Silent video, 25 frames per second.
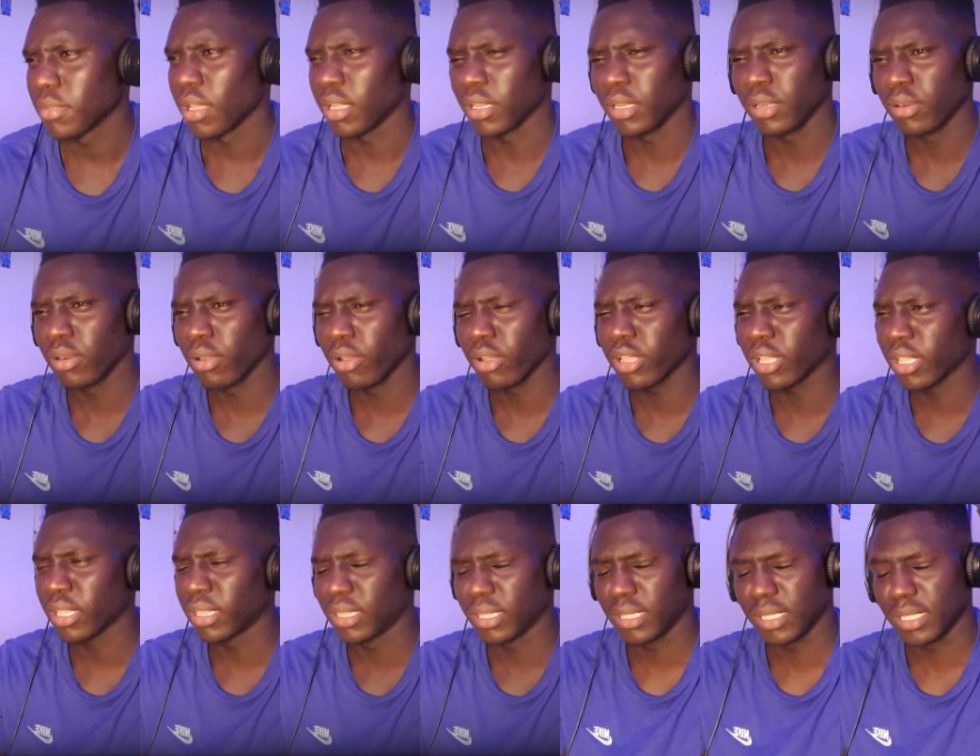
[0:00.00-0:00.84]
I
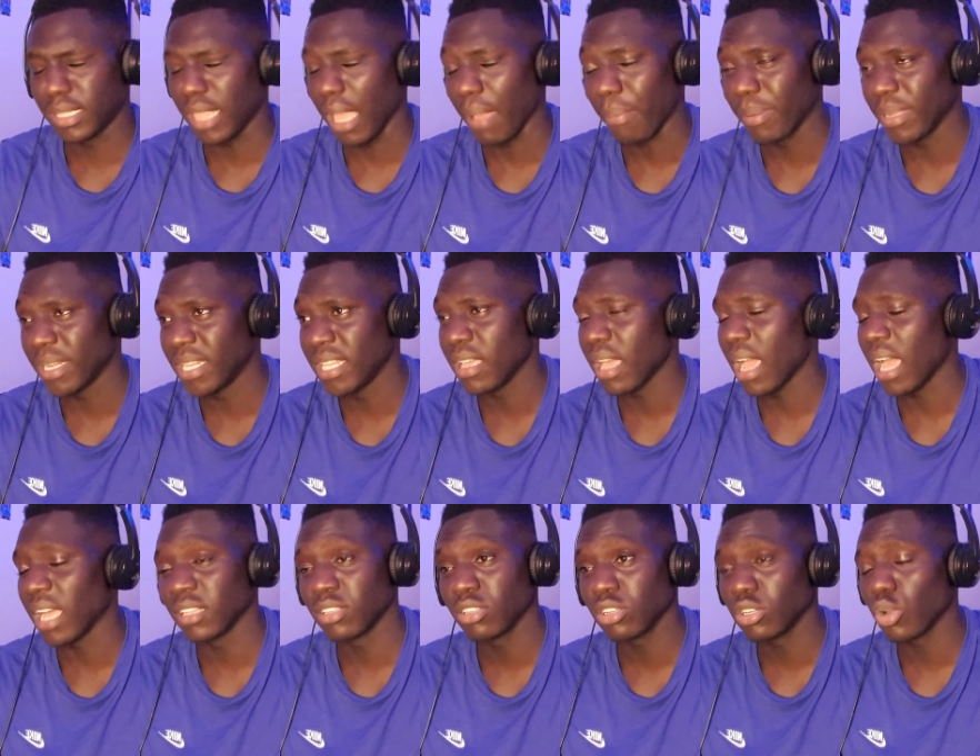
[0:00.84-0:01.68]

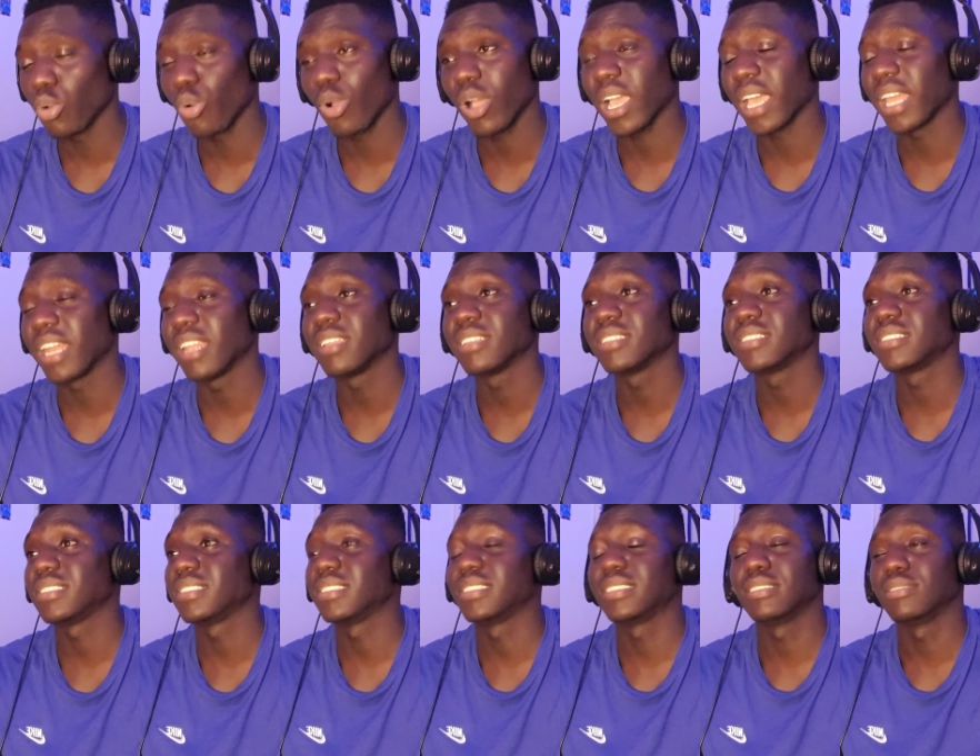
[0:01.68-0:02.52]
don't know what kind of
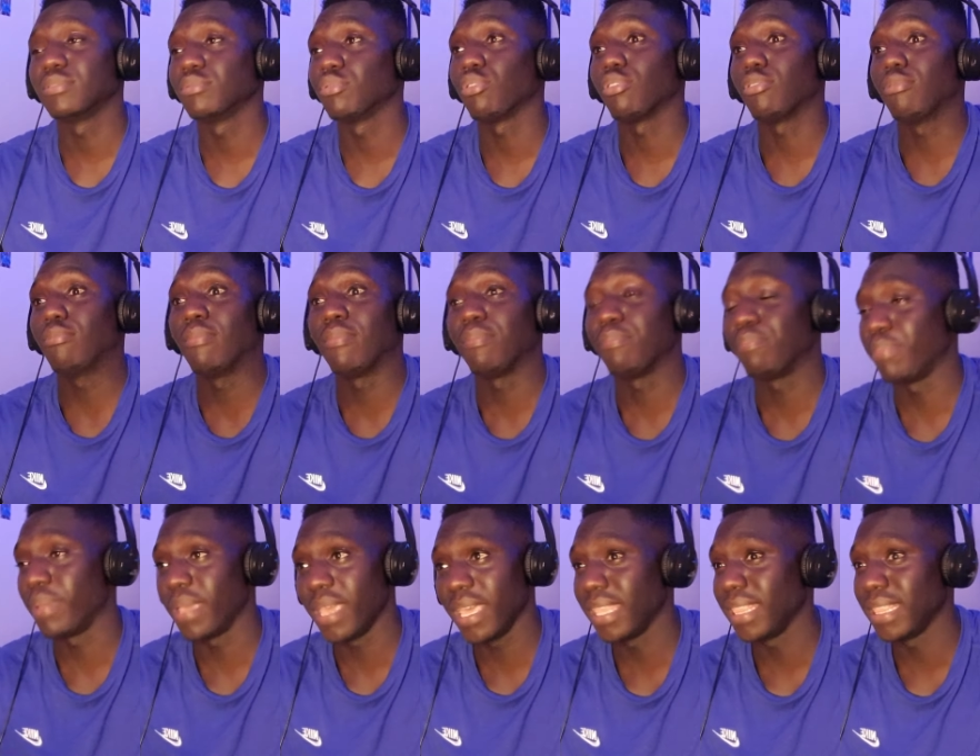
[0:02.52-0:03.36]

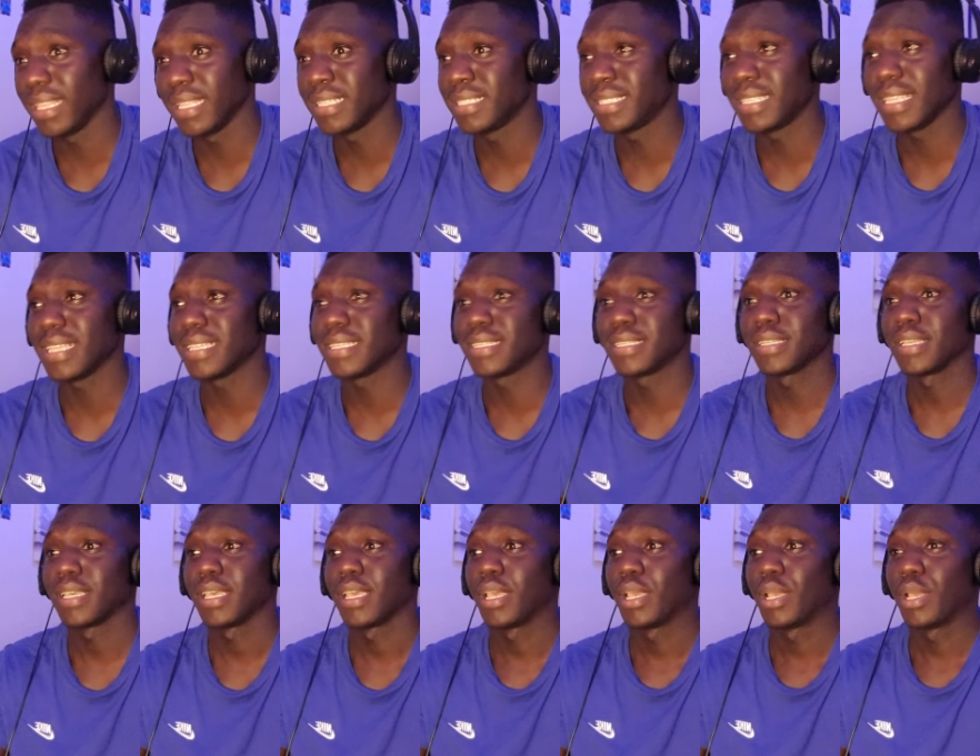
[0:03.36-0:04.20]
beat is
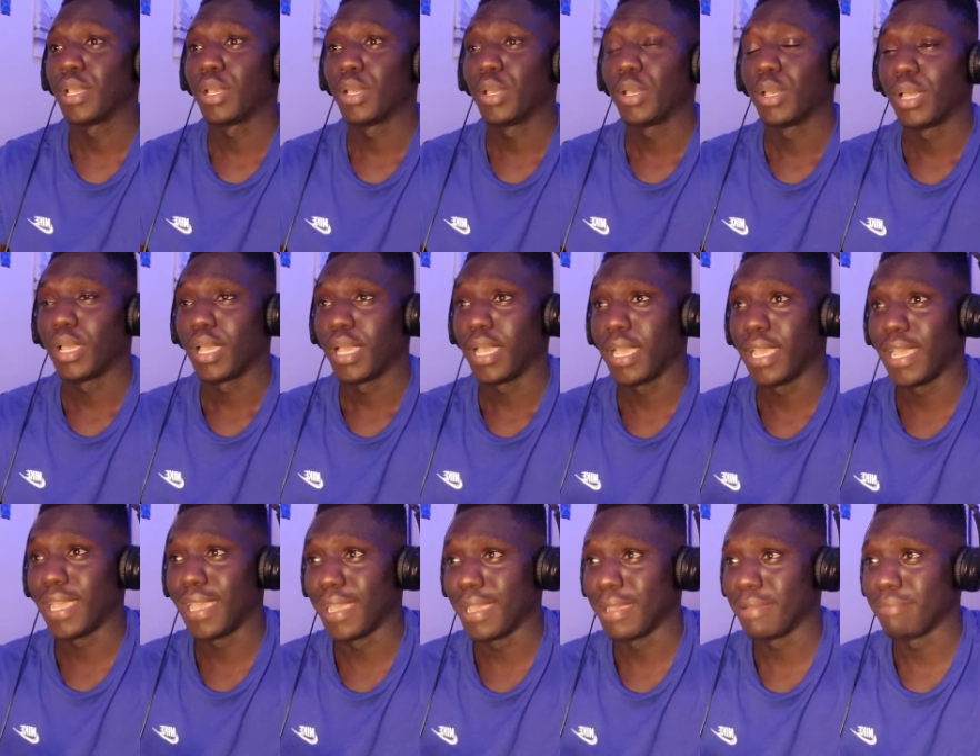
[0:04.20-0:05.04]
this.
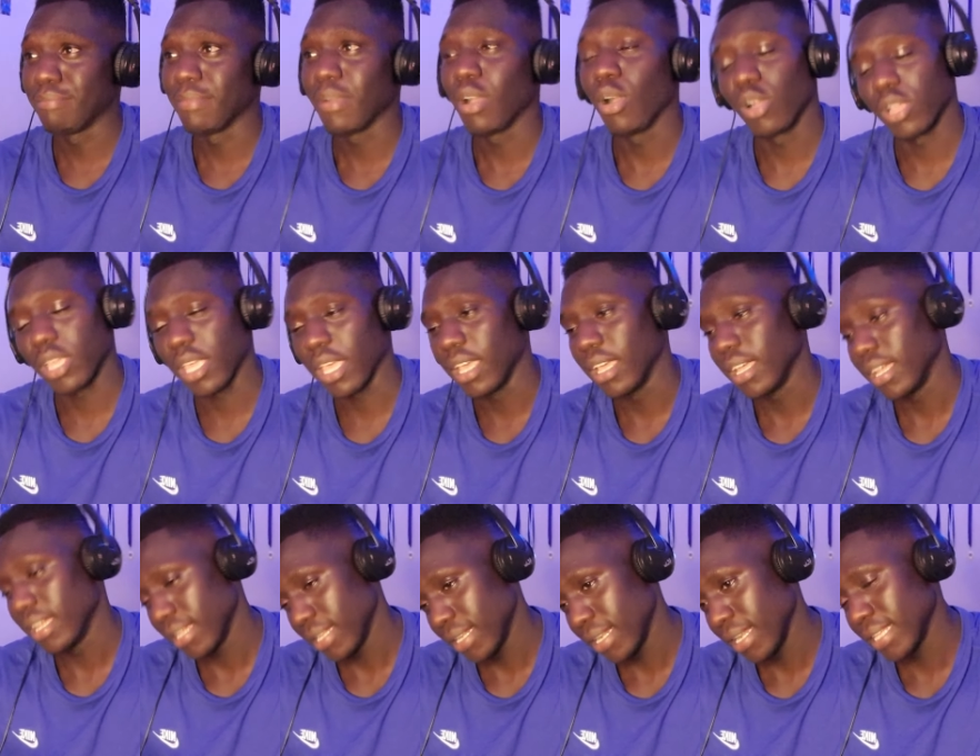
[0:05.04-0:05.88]
Okay,
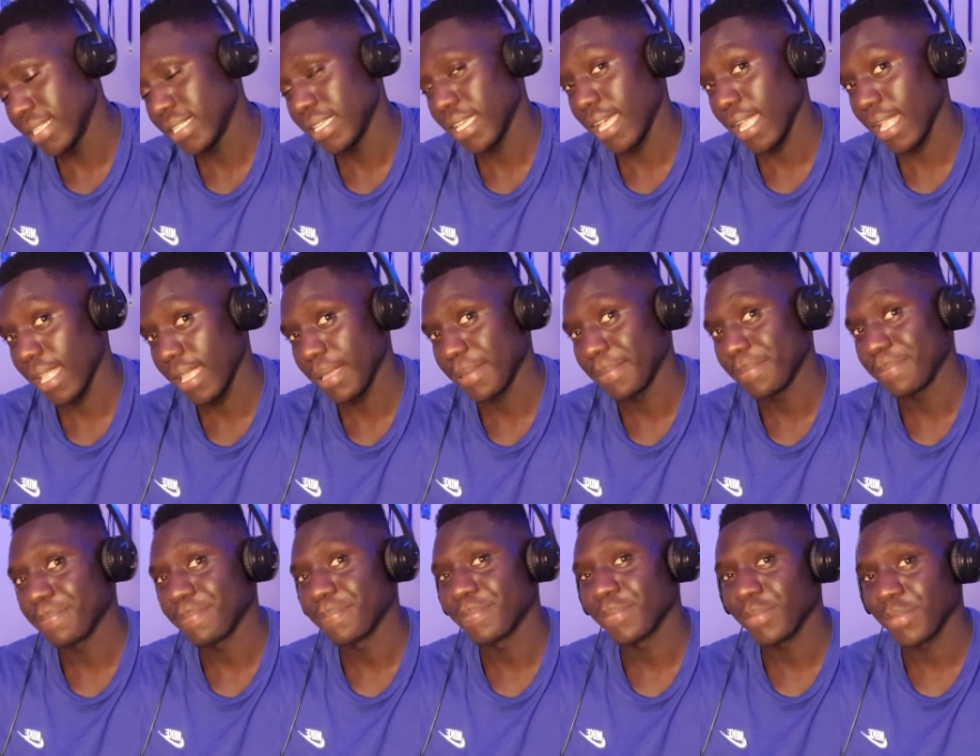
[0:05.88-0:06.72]
let's hear it.
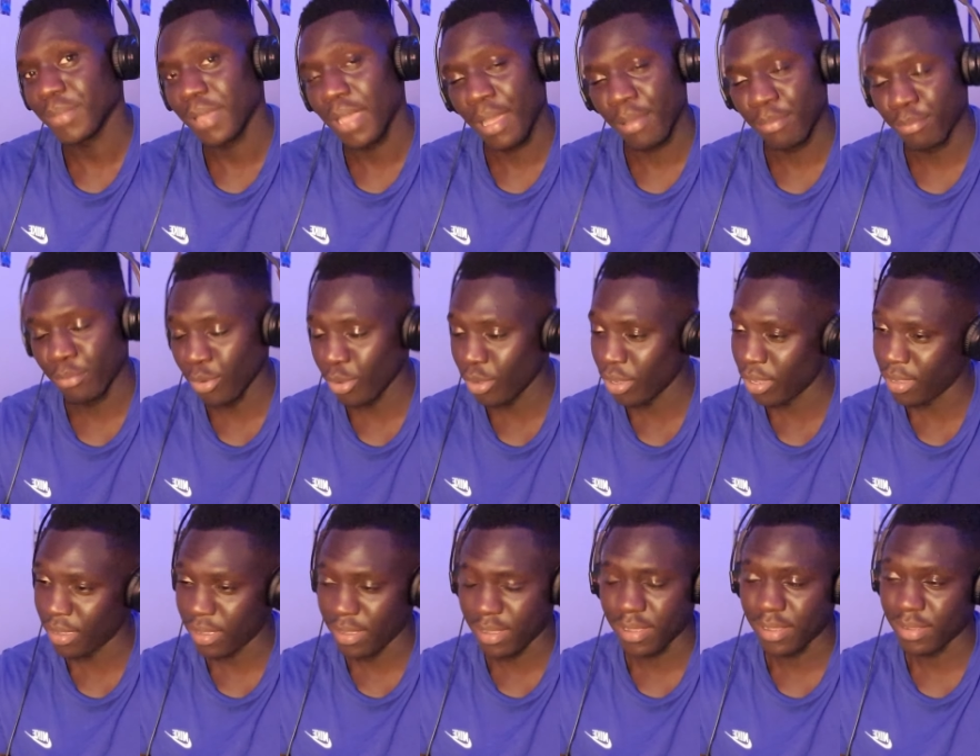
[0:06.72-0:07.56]
I'm
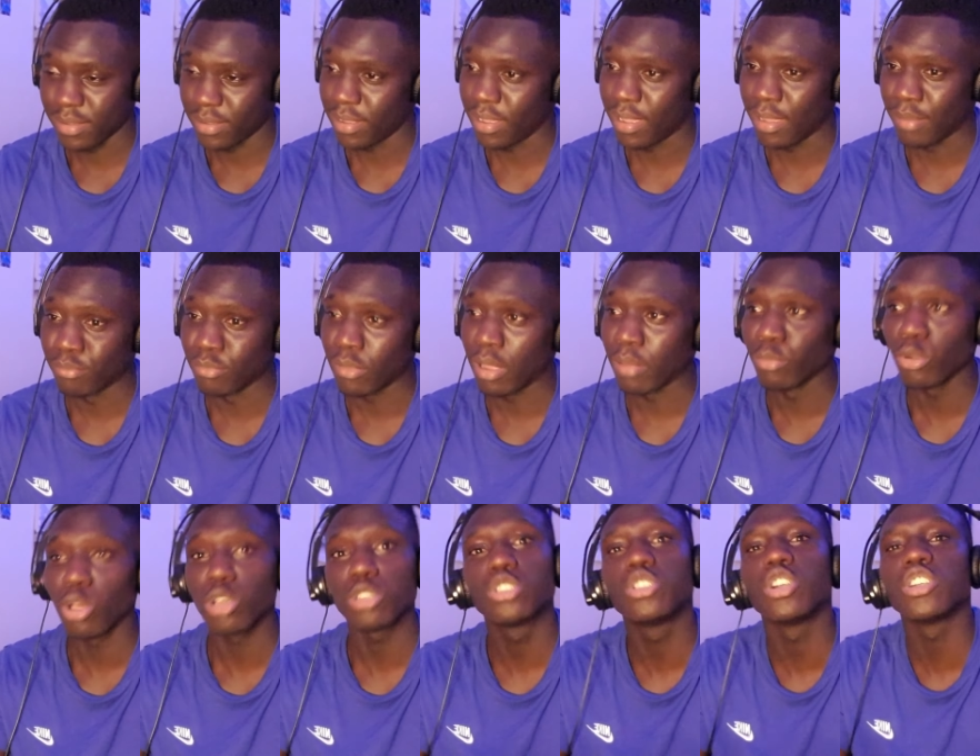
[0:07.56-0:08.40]

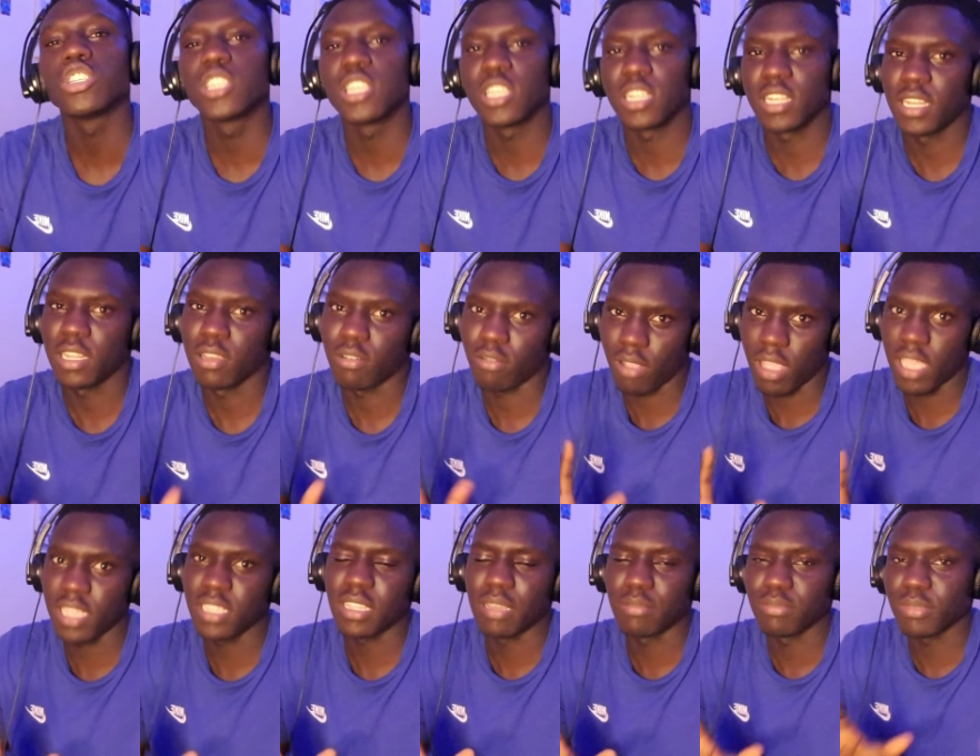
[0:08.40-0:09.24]
not judging,
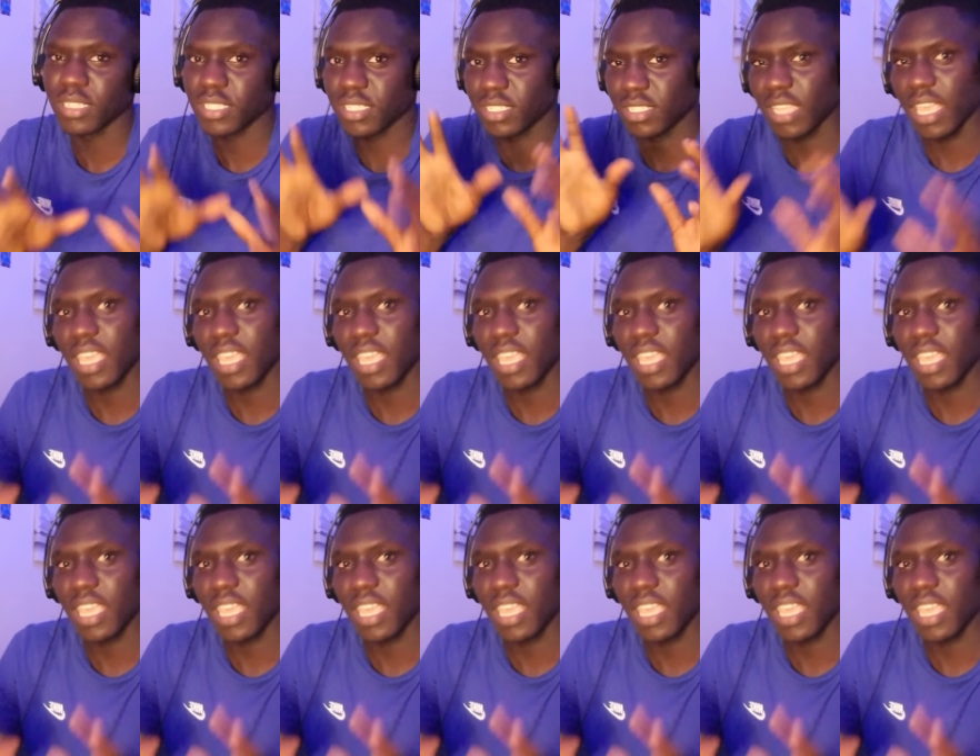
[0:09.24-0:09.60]
alright? I'm just